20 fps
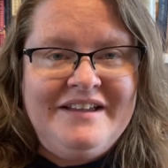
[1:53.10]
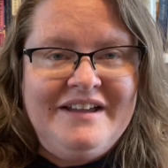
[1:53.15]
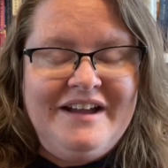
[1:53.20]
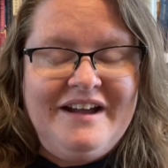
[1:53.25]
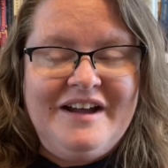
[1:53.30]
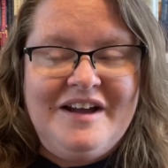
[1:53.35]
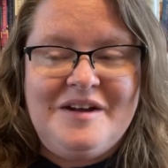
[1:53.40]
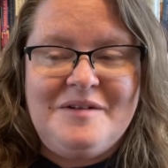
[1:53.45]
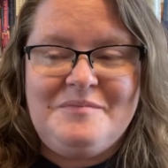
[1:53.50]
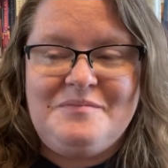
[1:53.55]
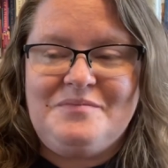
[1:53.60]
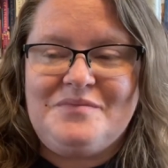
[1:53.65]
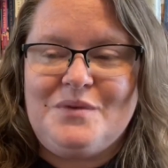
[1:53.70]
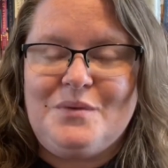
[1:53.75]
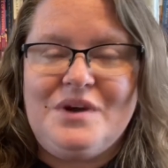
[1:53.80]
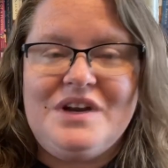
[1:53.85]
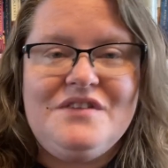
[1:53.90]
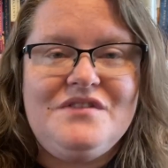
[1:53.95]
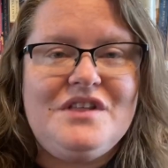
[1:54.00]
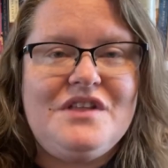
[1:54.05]
Um,
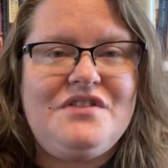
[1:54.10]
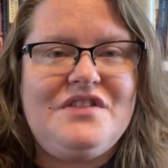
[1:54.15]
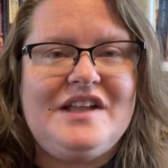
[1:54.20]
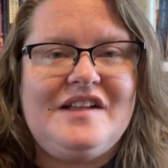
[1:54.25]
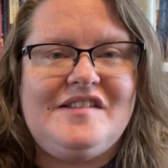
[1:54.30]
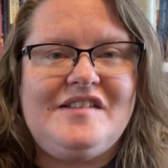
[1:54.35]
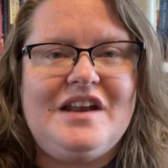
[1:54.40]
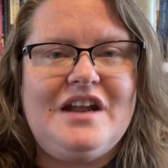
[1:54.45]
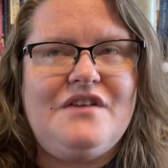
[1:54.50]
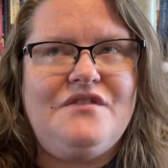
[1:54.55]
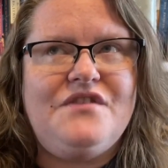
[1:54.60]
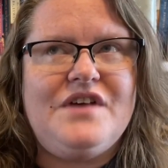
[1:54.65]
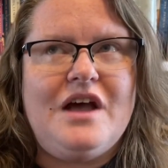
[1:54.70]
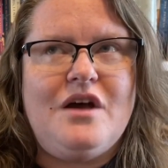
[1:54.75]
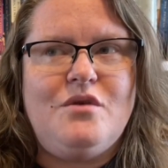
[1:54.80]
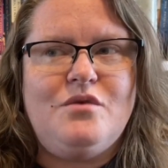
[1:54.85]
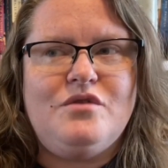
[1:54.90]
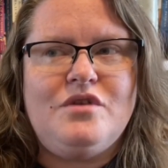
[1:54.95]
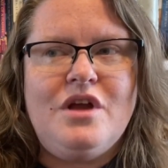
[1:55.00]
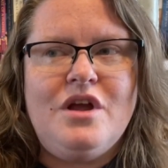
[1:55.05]
one of the things that I
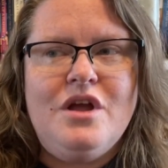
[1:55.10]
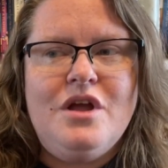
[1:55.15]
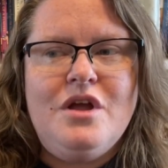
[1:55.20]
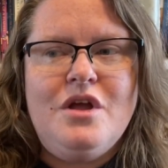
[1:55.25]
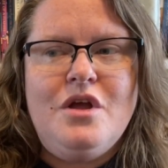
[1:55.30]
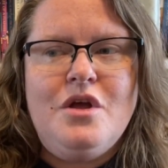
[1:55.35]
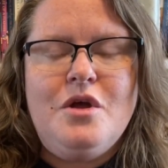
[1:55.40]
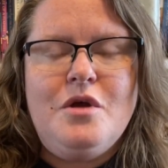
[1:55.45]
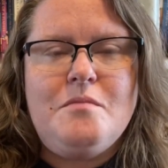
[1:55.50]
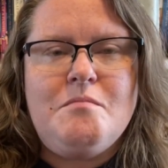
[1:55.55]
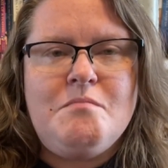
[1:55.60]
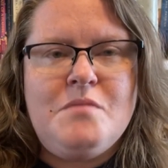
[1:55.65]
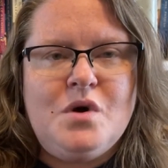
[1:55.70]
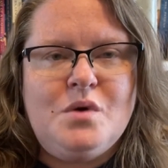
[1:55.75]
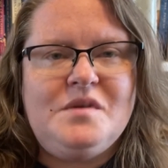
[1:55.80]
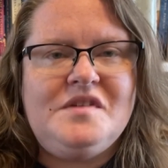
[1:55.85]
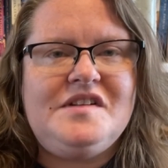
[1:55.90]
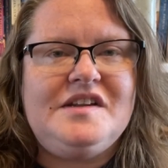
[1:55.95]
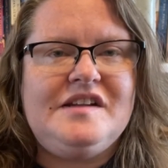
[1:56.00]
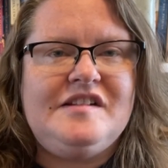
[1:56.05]
found
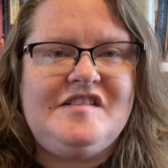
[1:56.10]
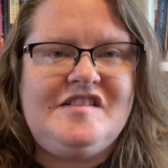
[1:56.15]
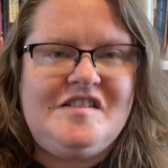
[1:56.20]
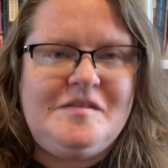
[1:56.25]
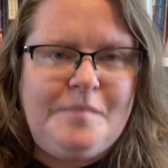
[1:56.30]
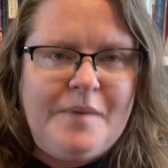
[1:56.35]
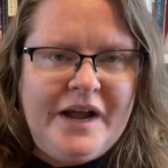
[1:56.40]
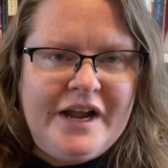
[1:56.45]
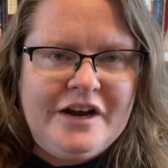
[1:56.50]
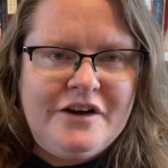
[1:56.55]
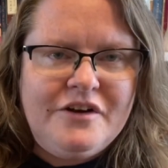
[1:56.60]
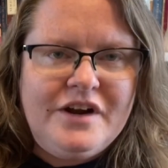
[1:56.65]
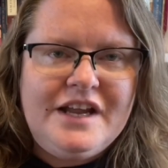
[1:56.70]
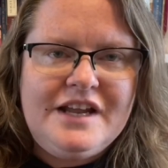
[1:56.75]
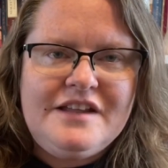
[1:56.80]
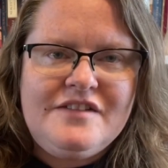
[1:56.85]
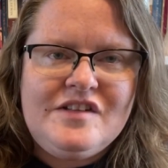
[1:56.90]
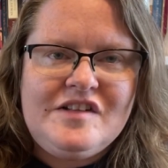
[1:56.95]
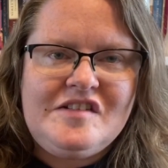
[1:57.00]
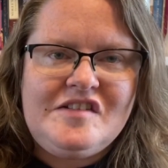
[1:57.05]
most inspiring
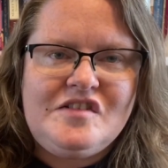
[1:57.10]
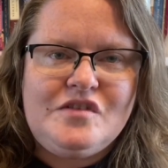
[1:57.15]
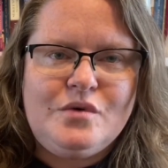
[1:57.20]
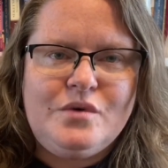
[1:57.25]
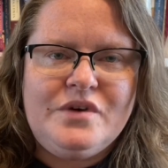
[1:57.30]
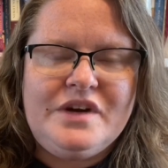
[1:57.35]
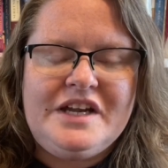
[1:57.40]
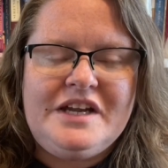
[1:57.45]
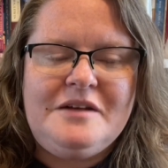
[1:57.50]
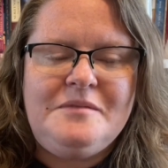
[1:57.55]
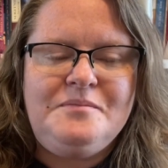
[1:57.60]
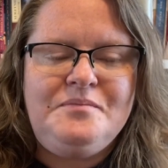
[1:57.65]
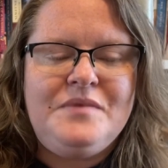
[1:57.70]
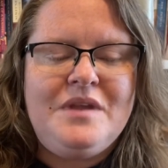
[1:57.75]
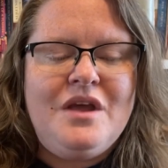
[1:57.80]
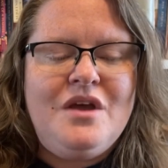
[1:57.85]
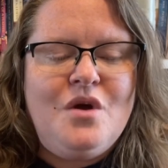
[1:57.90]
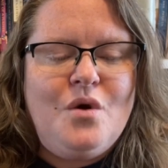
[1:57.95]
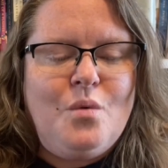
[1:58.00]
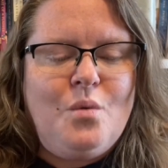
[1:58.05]
in this story
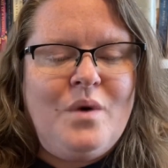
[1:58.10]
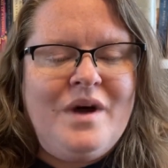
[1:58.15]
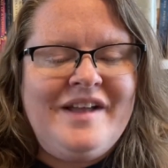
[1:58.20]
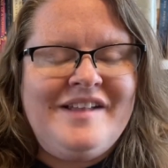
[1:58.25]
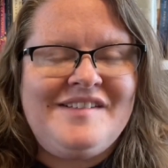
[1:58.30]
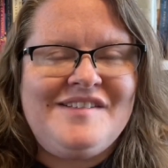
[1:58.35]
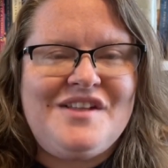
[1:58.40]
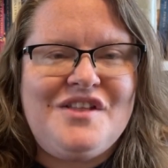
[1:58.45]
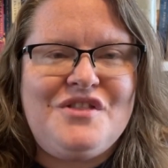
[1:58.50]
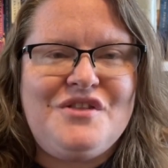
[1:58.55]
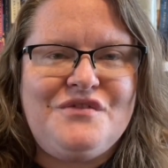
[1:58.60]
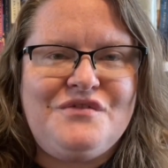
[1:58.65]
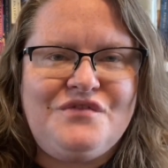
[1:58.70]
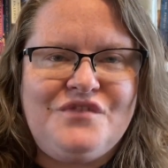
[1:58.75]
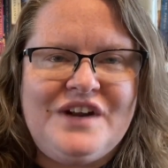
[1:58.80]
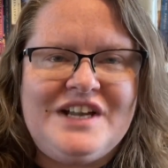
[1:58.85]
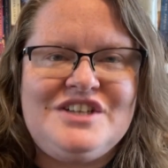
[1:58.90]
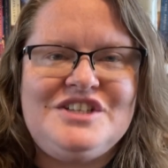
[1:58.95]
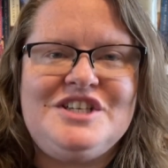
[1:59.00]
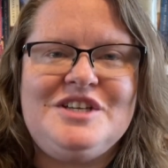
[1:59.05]
was the
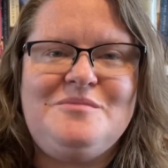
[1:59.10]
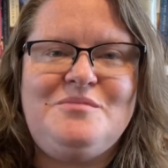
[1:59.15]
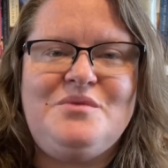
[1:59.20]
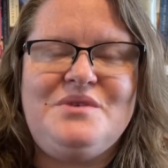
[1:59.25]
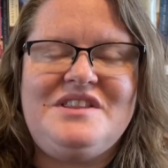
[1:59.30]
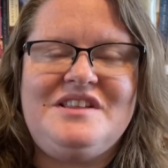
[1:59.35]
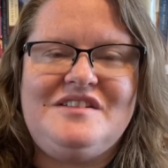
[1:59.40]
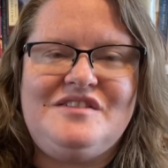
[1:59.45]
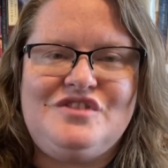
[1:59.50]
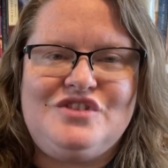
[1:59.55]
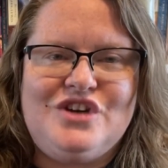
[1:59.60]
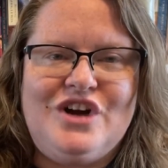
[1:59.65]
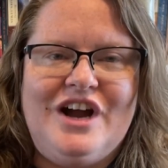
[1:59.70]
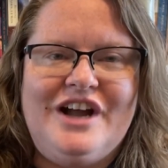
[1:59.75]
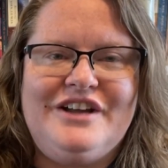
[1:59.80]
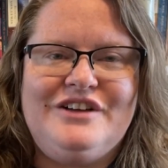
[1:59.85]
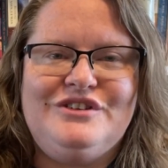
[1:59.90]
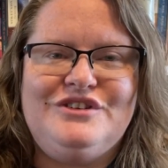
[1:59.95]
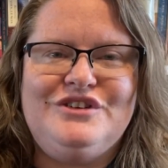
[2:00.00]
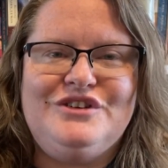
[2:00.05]
friendship with his
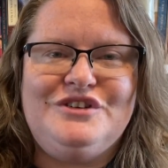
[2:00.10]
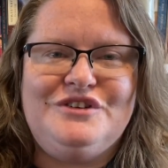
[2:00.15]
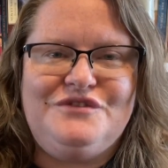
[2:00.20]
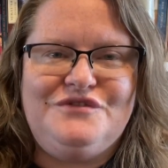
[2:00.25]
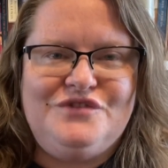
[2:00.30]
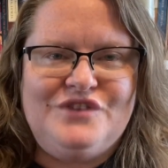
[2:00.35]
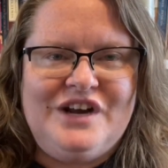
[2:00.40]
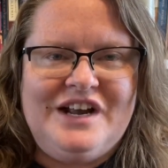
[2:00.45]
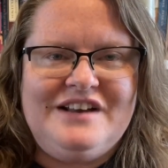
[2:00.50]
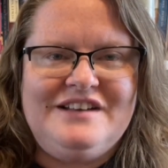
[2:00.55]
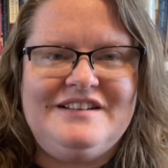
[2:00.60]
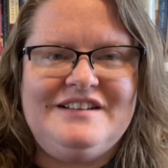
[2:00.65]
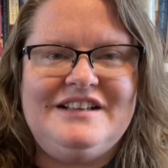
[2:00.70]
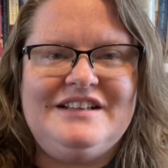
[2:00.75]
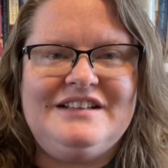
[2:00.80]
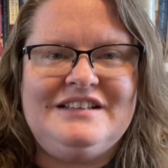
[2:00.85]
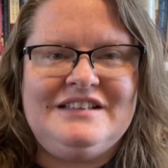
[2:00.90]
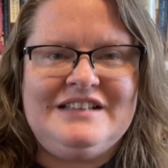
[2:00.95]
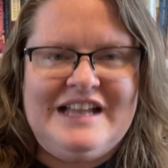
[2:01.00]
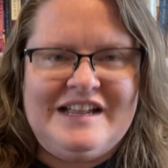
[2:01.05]
childhood friend
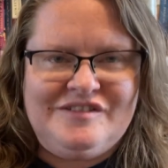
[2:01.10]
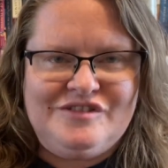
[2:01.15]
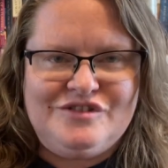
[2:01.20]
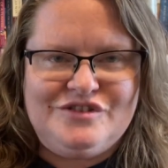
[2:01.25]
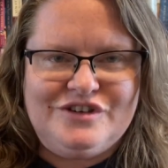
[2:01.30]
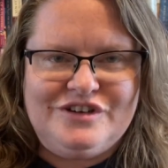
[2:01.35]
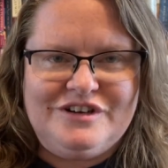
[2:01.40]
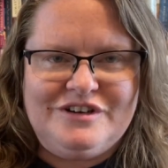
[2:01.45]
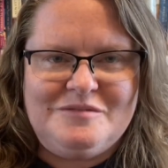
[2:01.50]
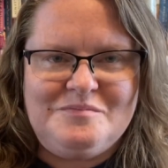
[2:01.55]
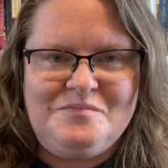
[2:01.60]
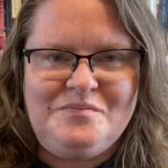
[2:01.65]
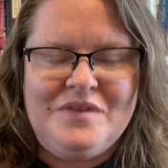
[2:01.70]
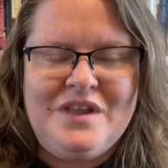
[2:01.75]
Lester.